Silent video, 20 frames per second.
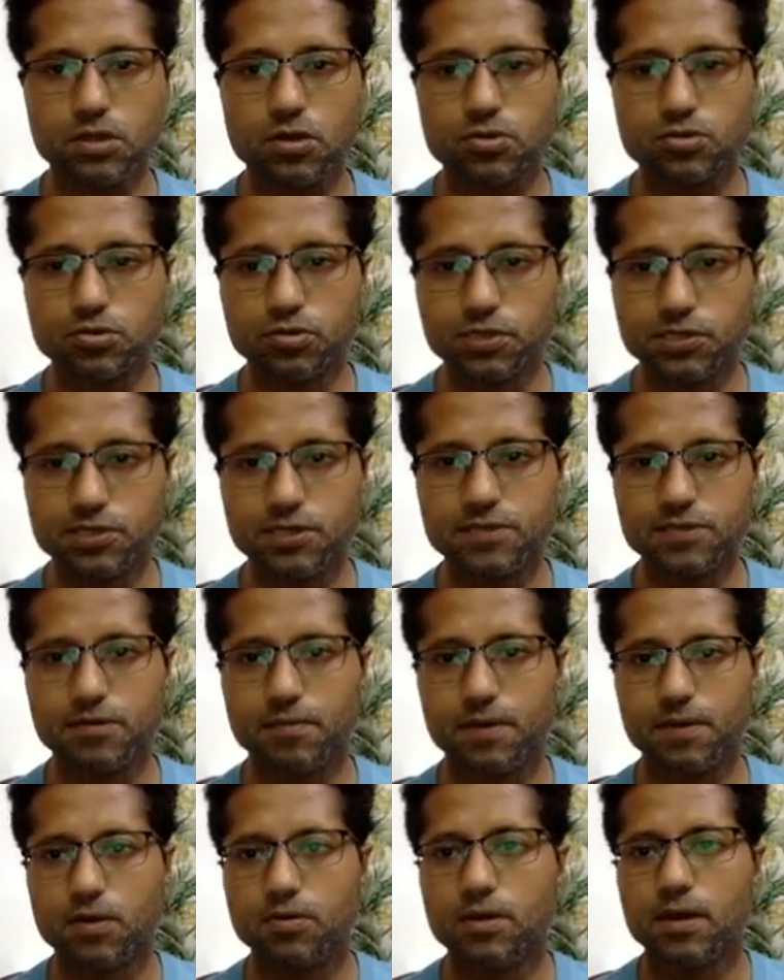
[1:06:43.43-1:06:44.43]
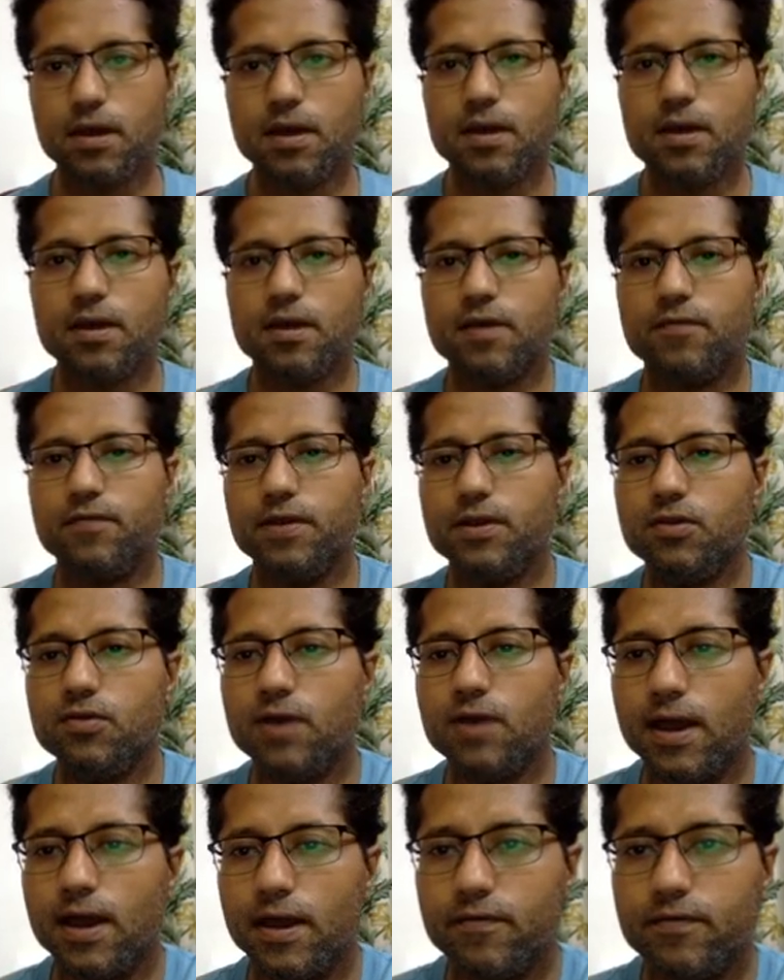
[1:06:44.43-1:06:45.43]
So this is about when you
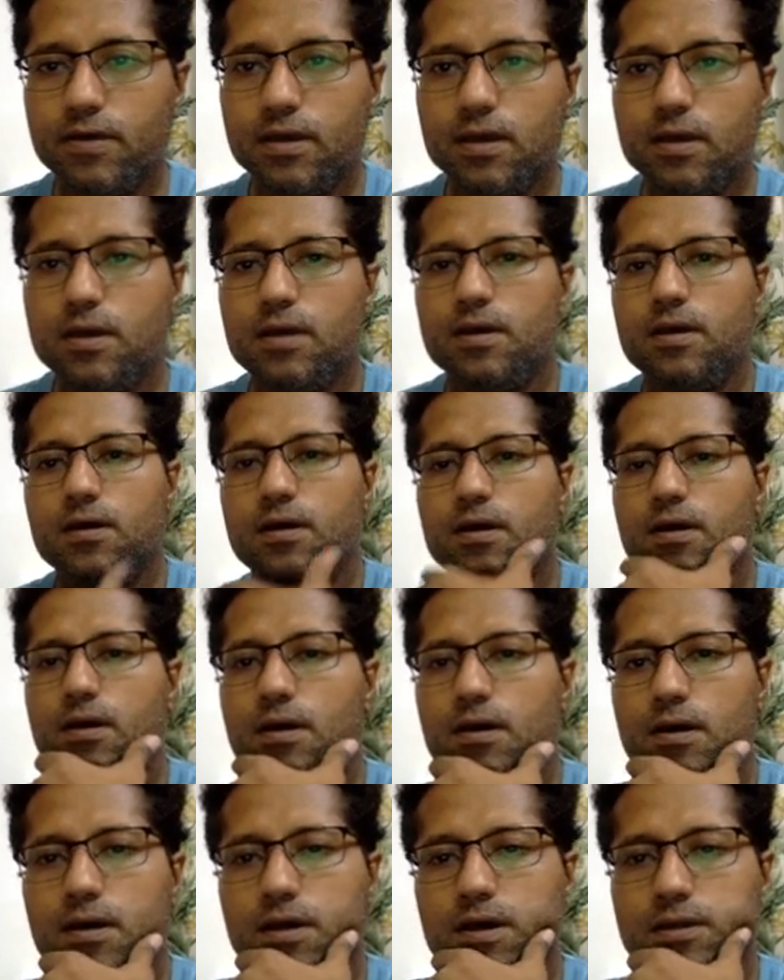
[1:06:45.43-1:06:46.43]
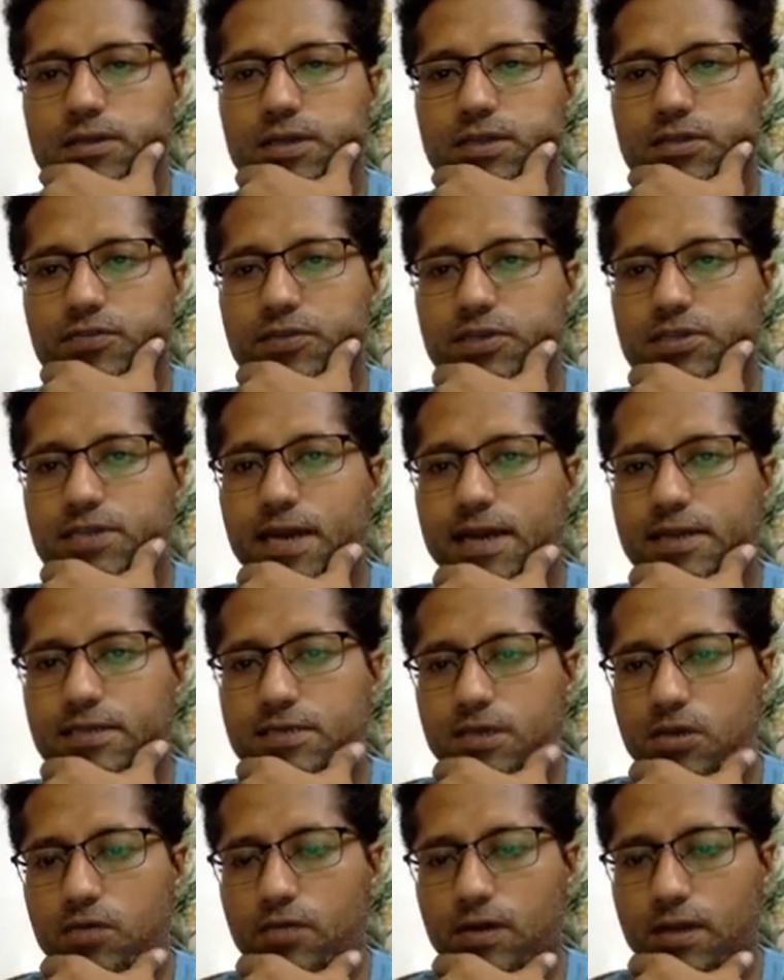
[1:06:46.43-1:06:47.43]
have the three
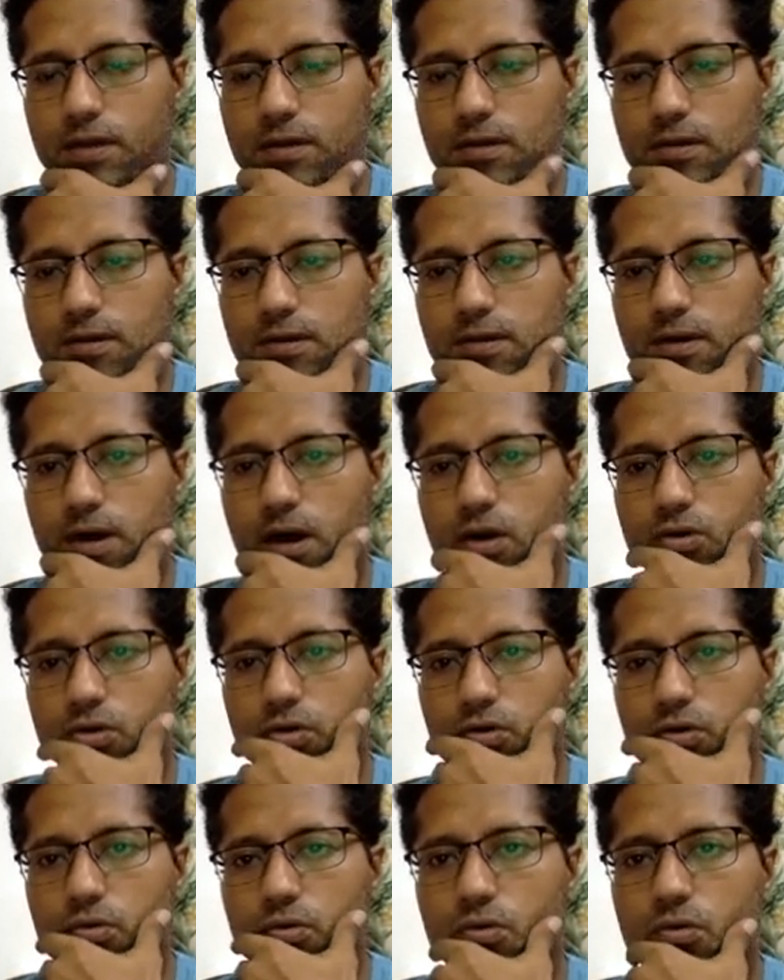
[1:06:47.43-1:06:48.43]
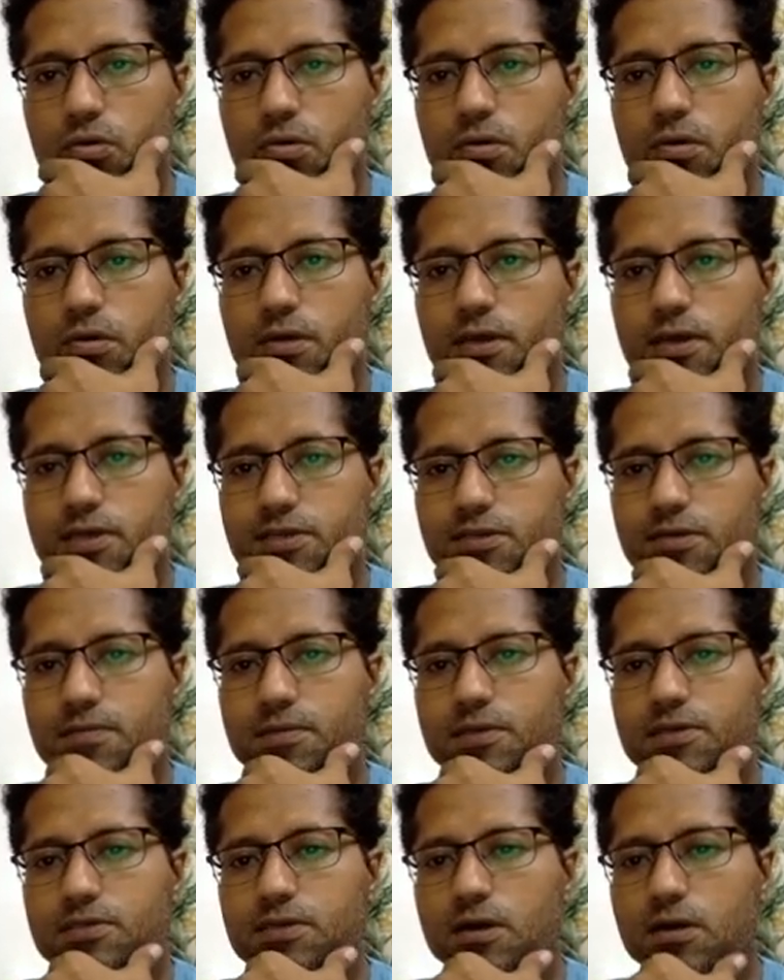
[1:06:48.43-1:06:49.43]
sides equal, how do you
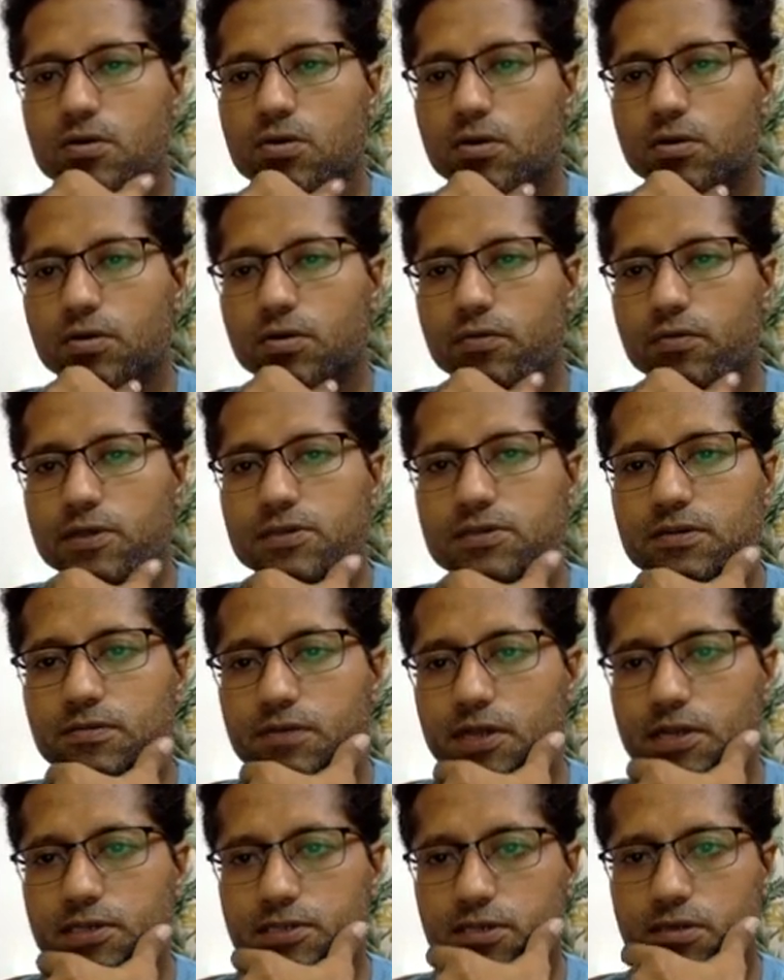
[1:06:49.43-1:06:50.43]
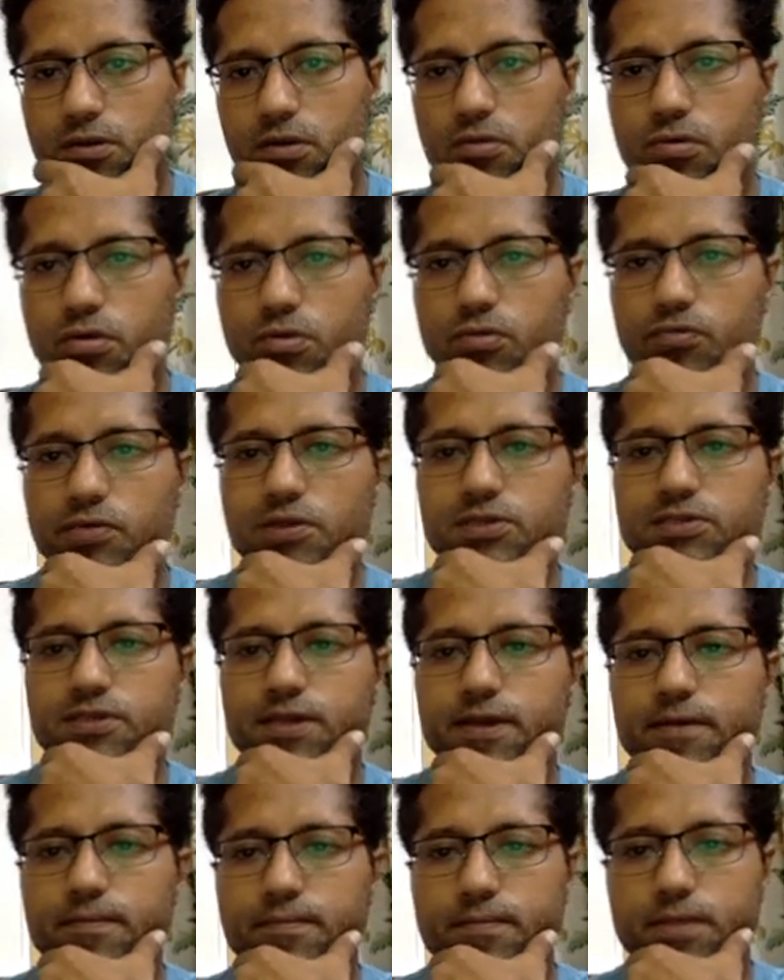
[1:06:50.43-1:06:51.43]
establish the congruence relation or congruence
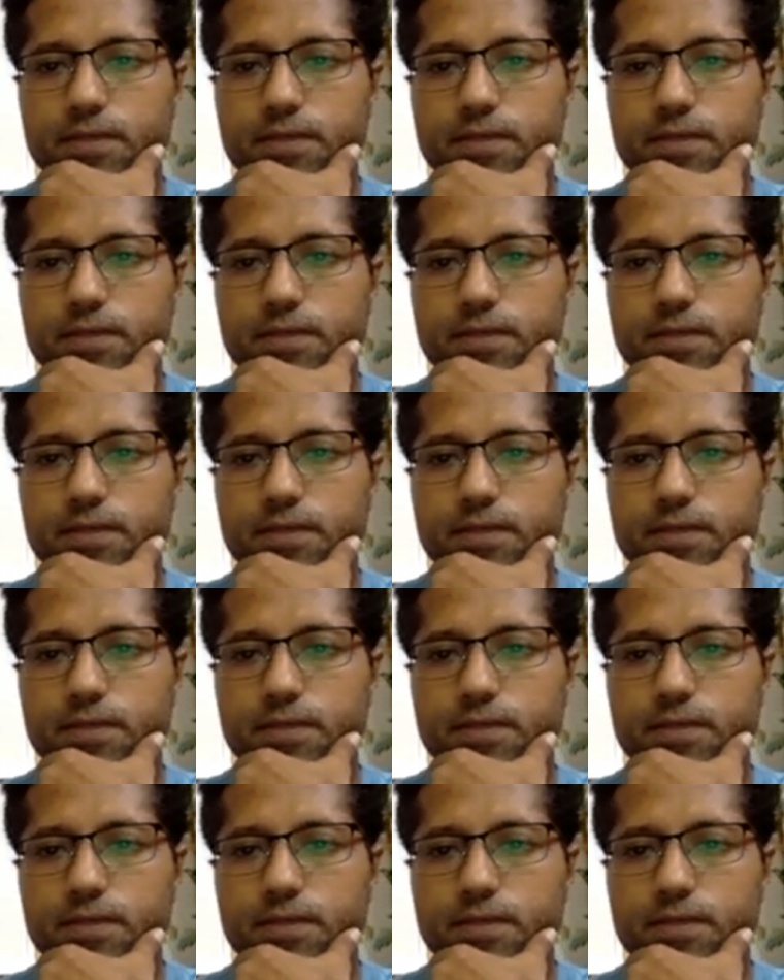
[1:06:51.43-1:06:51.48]
name.